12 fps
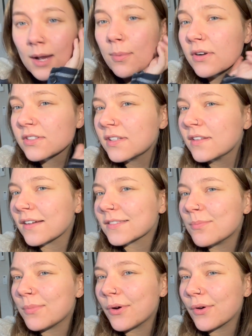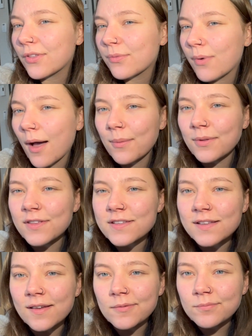I personally like them both probably the
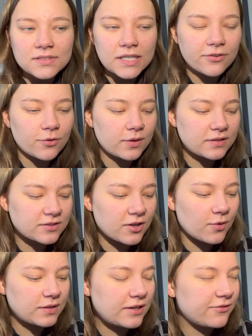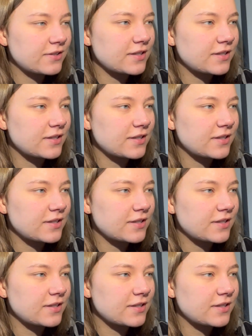same. Different ones go with different